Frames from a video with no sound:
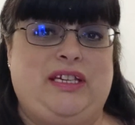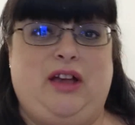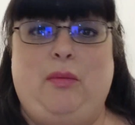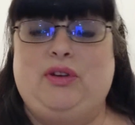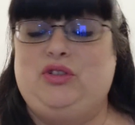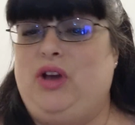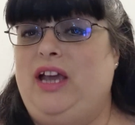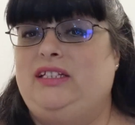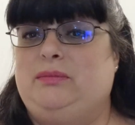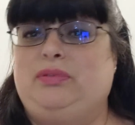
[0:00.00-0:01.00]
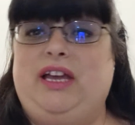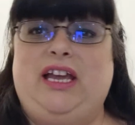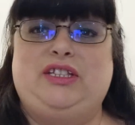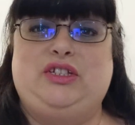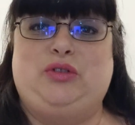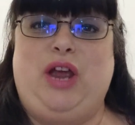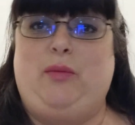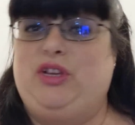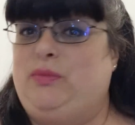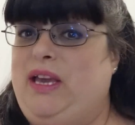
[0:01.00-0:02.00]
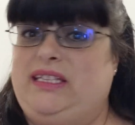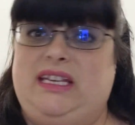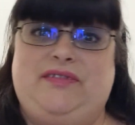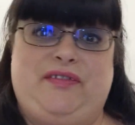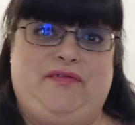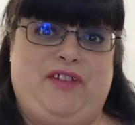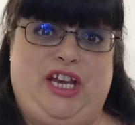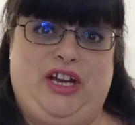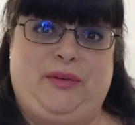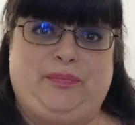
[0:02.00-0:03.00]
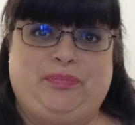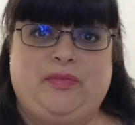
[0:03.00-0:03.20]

He's almost trying to play it straight, which makes it even funnier.